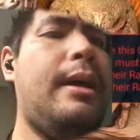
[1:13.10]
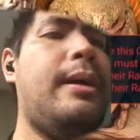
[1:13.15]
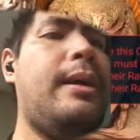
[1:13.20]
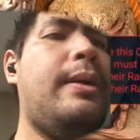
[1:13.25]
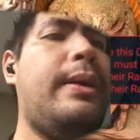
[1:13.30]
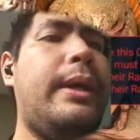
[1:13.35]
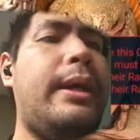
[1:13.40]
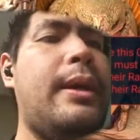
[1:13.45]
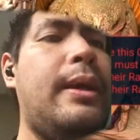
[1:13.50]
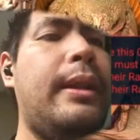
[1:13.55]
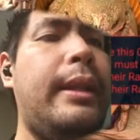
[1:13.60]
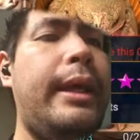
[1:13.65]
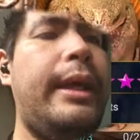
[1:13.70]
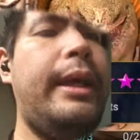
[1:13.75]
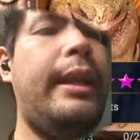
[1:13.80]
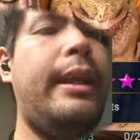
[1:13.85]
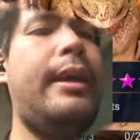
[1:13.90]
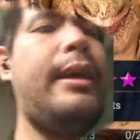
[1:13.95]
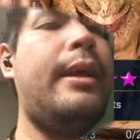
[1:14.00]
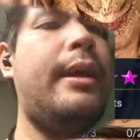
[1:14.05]
do you call that?
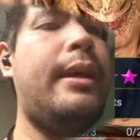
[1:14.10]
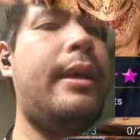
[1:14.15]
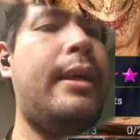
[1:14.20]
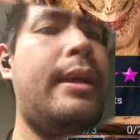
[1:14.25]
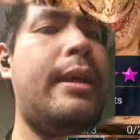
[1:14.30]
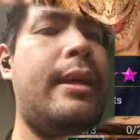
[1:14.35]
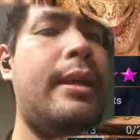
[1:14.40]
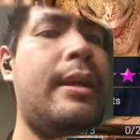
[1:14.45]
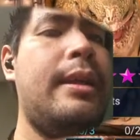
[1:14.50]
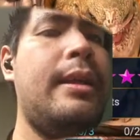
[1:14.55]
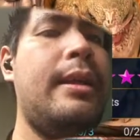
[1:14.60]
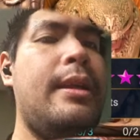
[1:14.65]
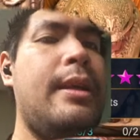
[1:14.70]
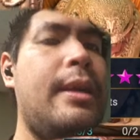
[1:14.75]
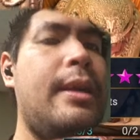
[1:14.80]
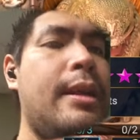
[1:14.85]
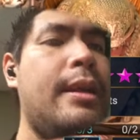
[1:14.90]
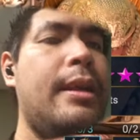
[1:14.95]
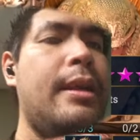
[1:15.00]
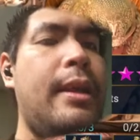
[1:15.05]

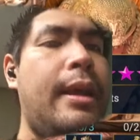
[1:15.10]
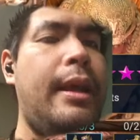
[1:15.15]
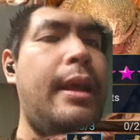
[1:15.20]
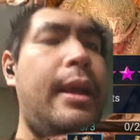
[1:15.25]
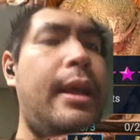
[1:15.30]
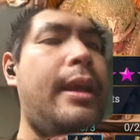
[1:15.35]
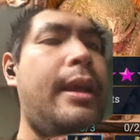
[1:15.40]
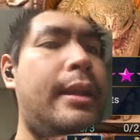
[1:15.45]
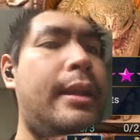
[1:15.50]
A